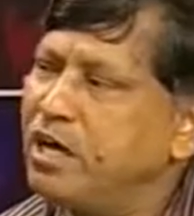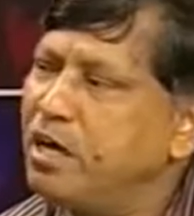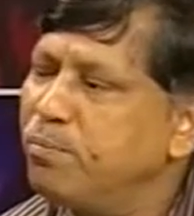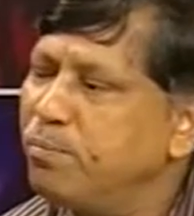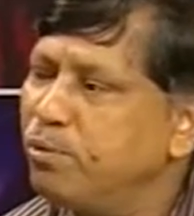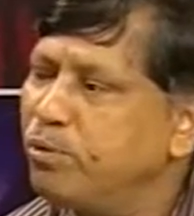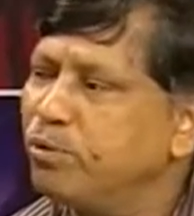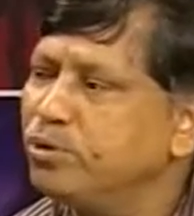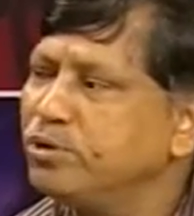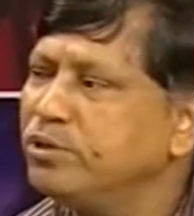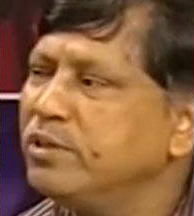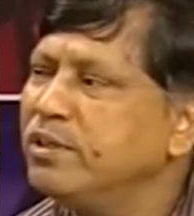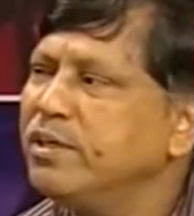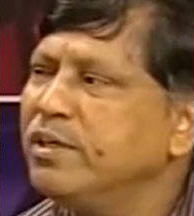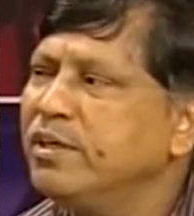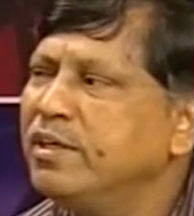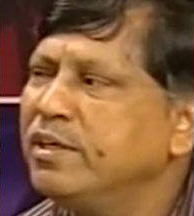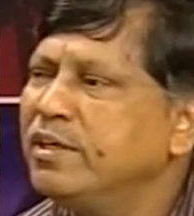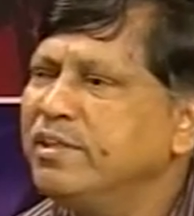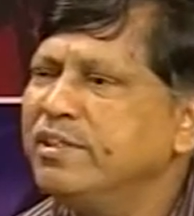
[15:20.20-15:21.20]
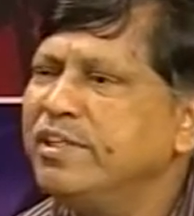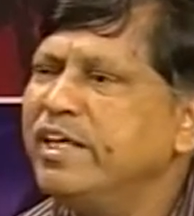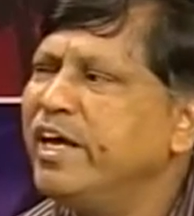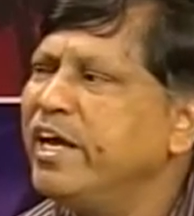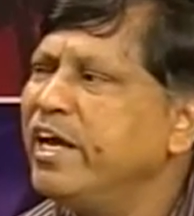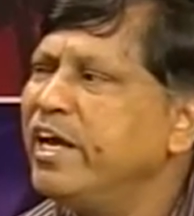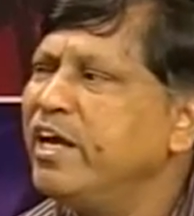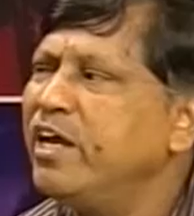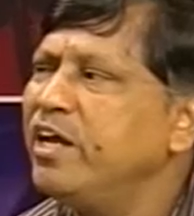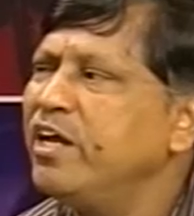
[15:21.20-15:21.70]
approach,
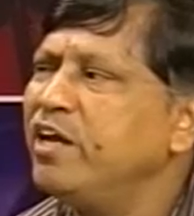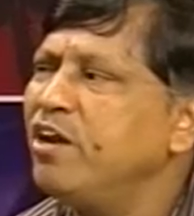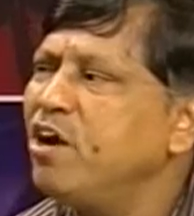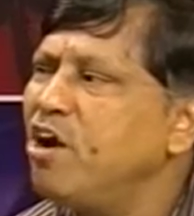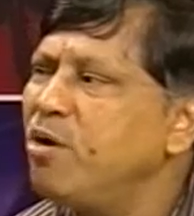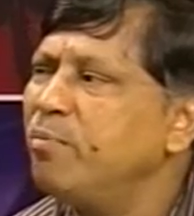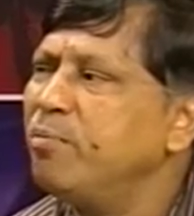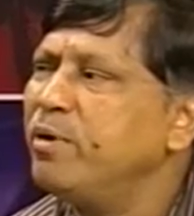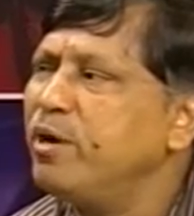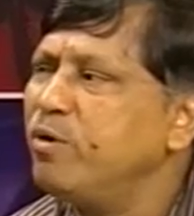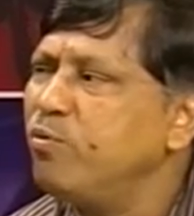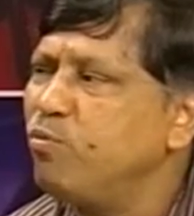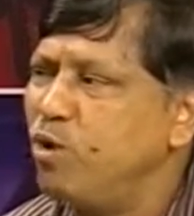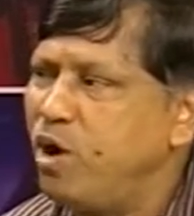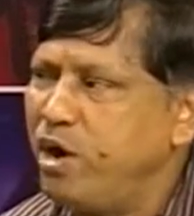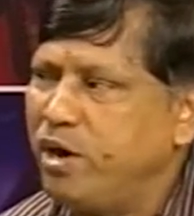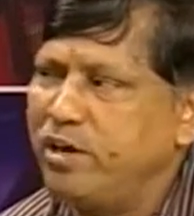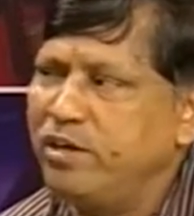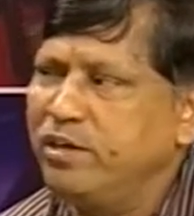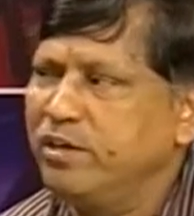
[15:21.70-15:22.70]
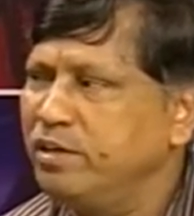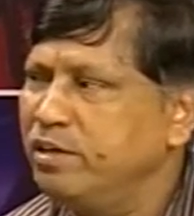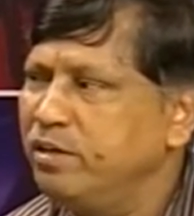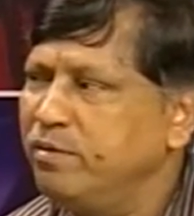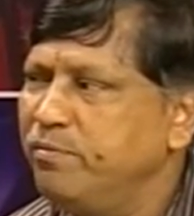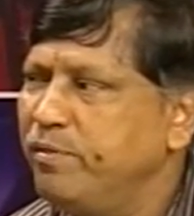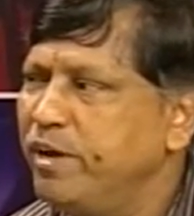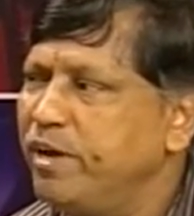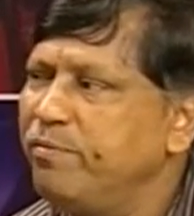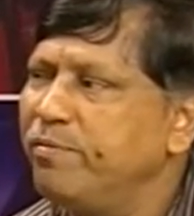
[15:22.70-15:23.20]
they normally work
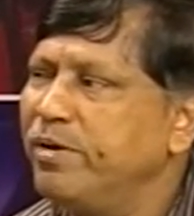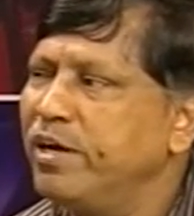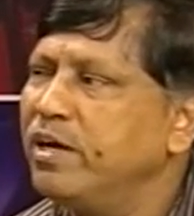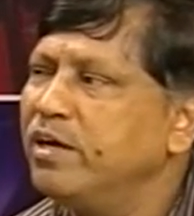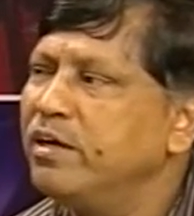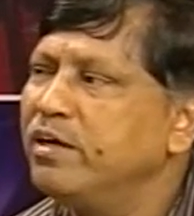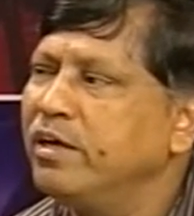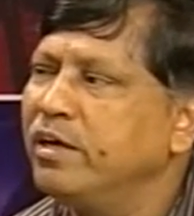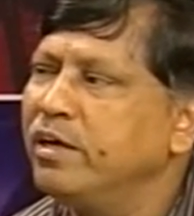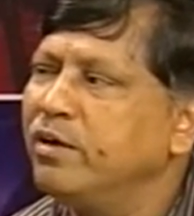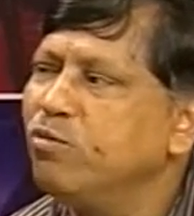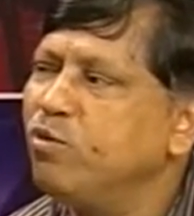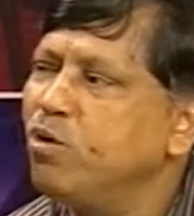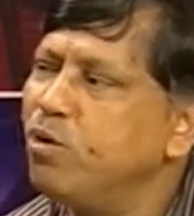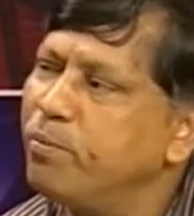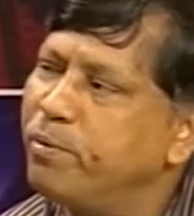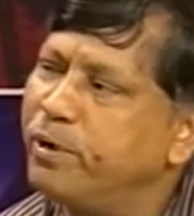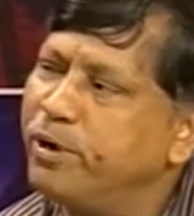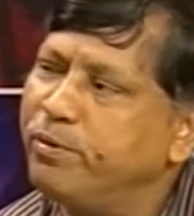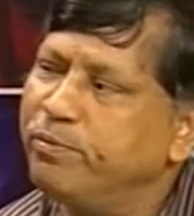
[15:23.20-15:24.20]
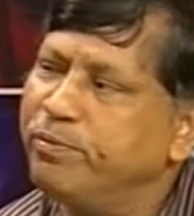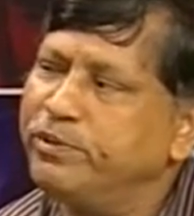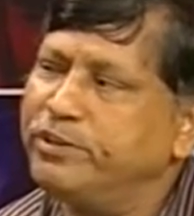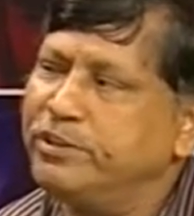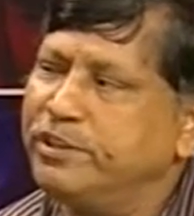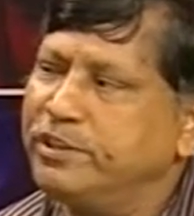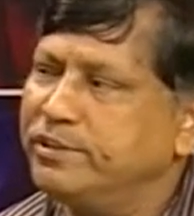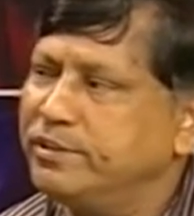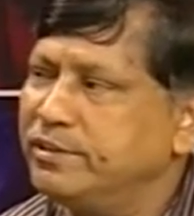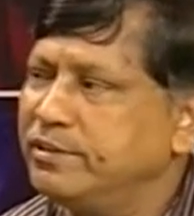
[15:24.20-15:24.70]
very well in open
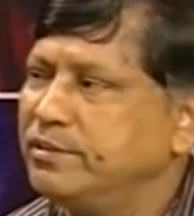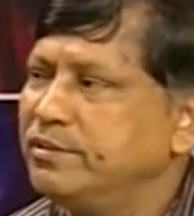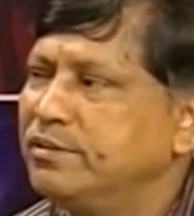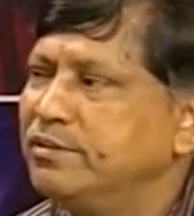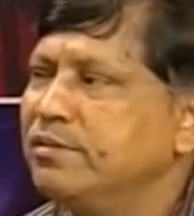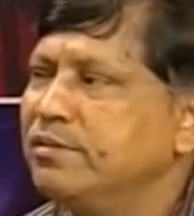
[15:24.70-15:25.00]
universities.